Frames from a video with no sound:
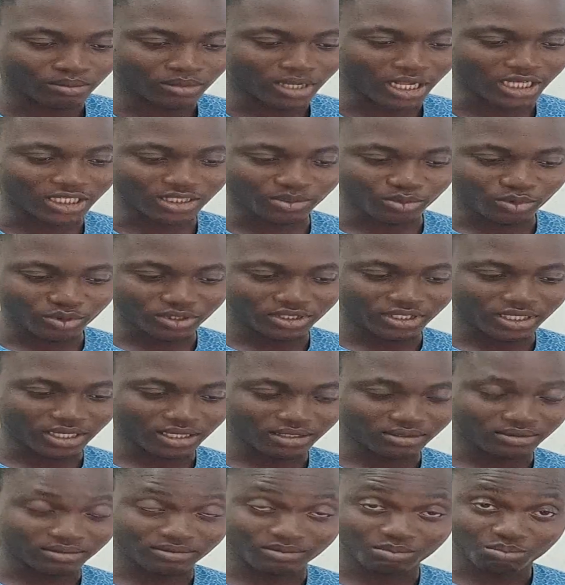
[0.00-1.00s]

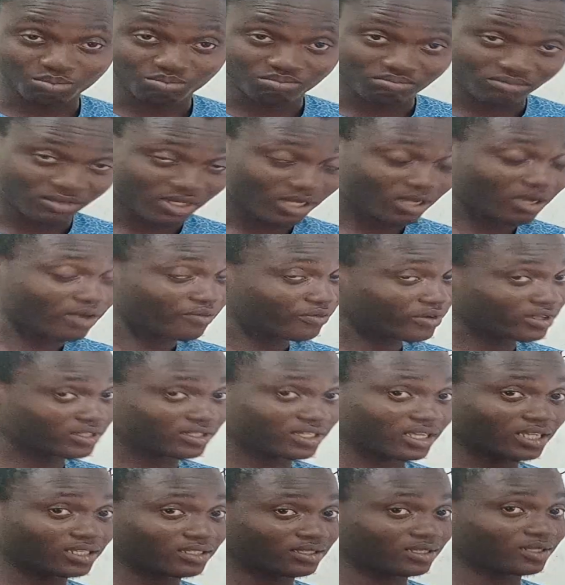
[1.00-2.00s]
attributed a
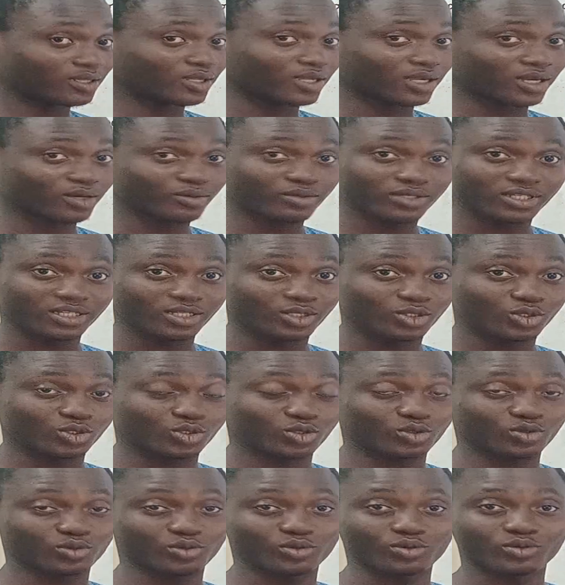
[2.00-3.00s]
fantastic gari
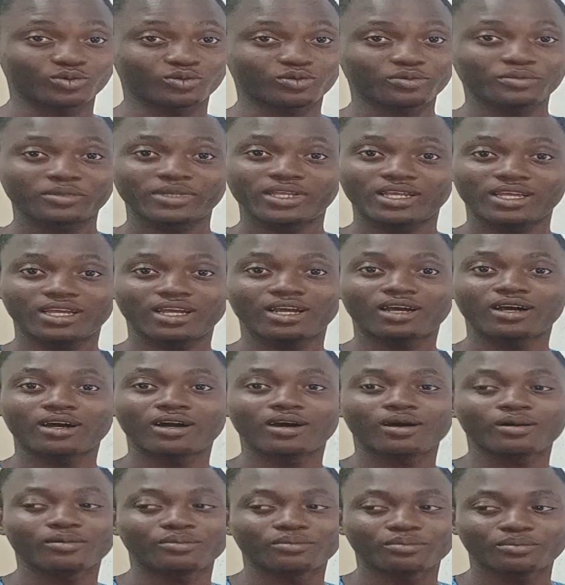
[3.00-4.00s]
to
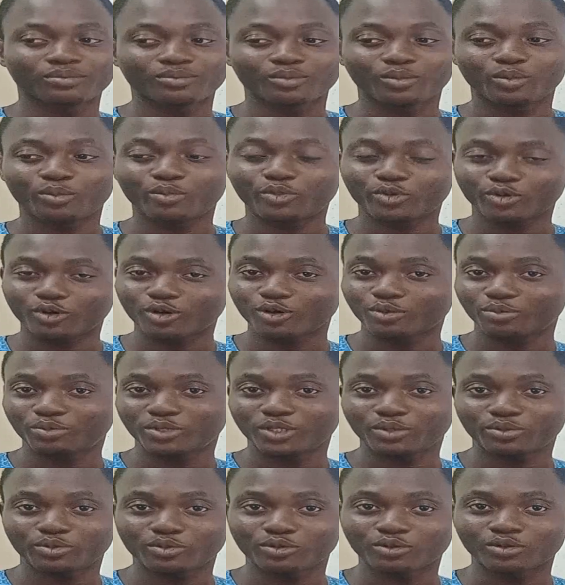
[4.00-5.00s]
poor
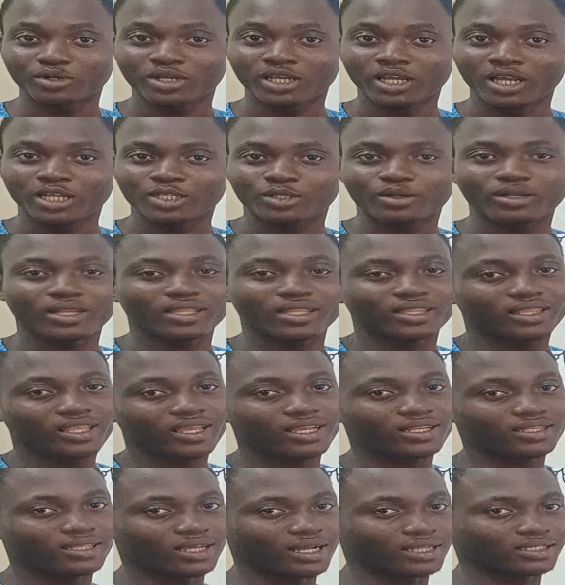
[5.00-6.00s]
people. So the
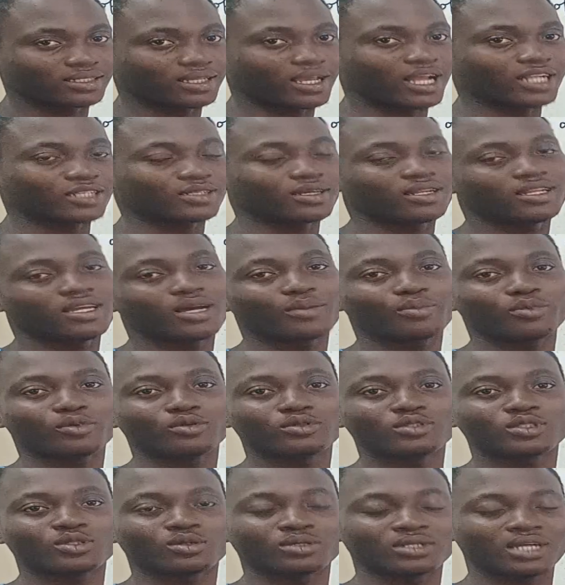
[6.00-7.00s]
thing that actually
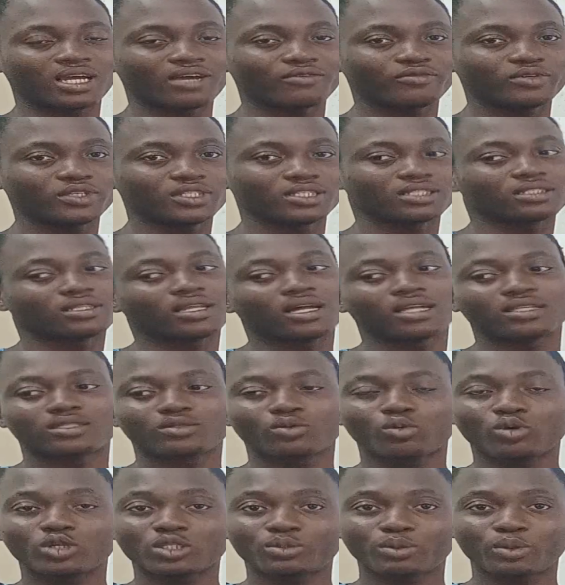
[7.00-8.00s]
happens on average is that
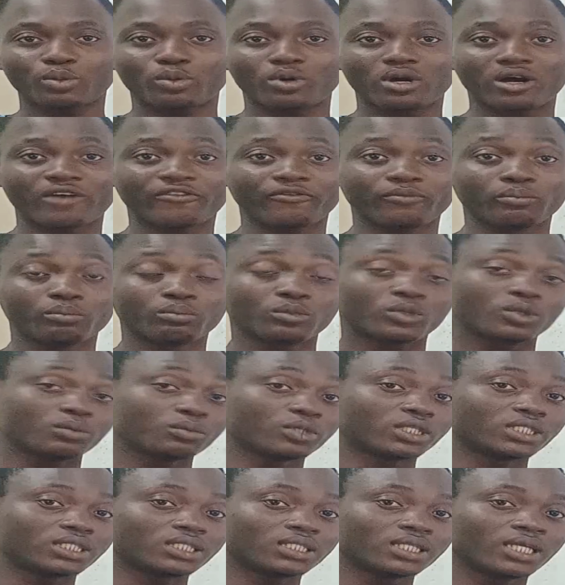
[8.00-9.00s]
once people have more
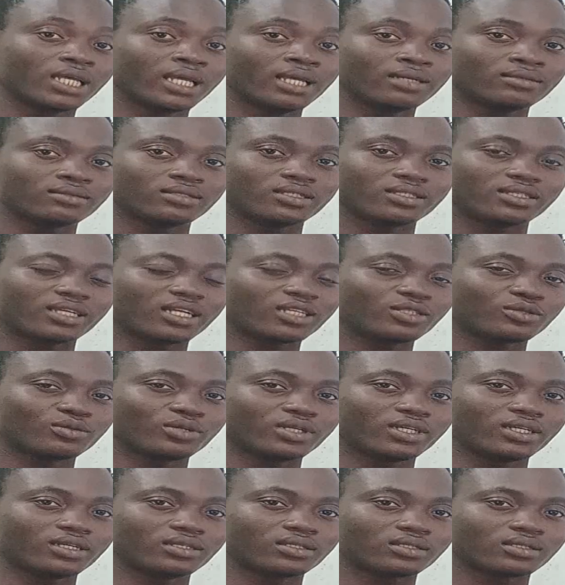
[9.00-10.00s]
money, they tend to
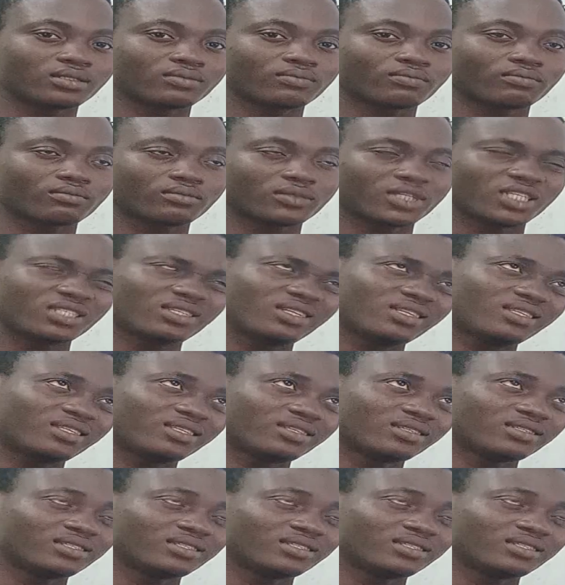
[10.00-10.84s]
eat, we